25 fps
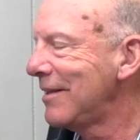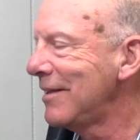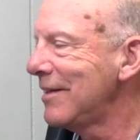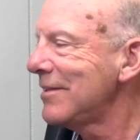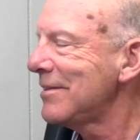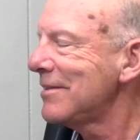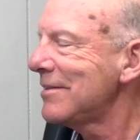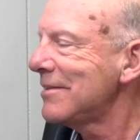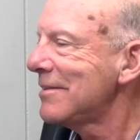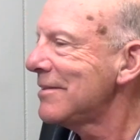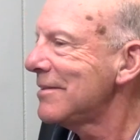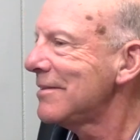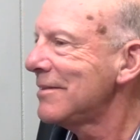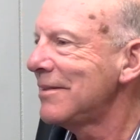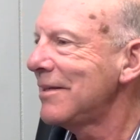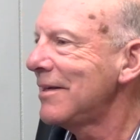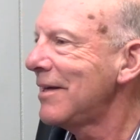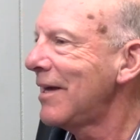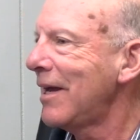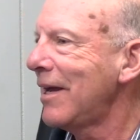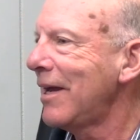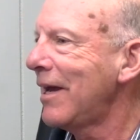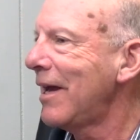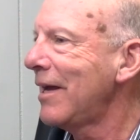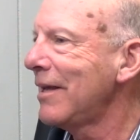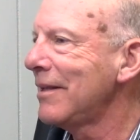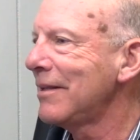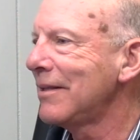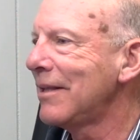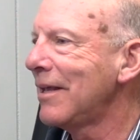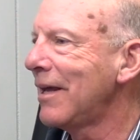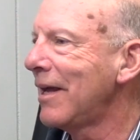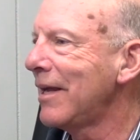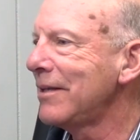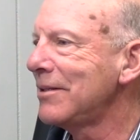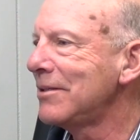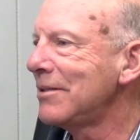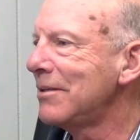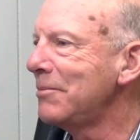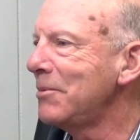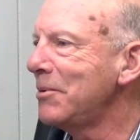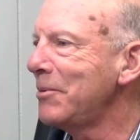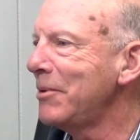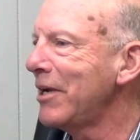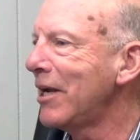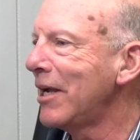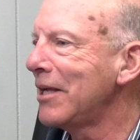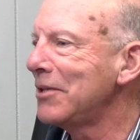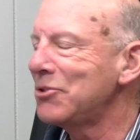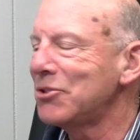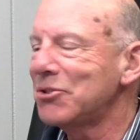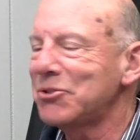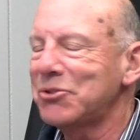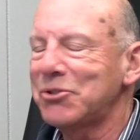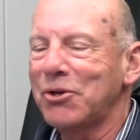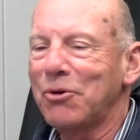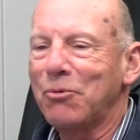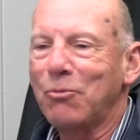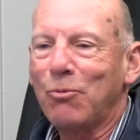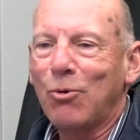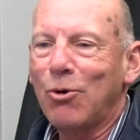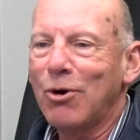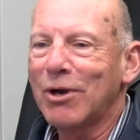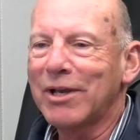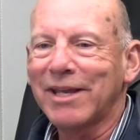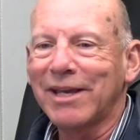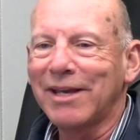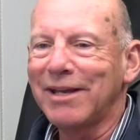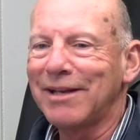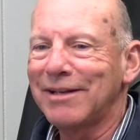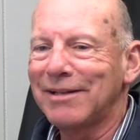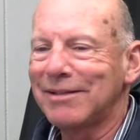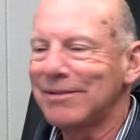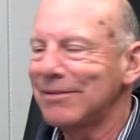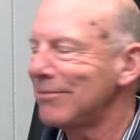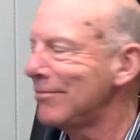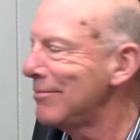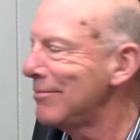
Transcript: you mean I just don't walk in and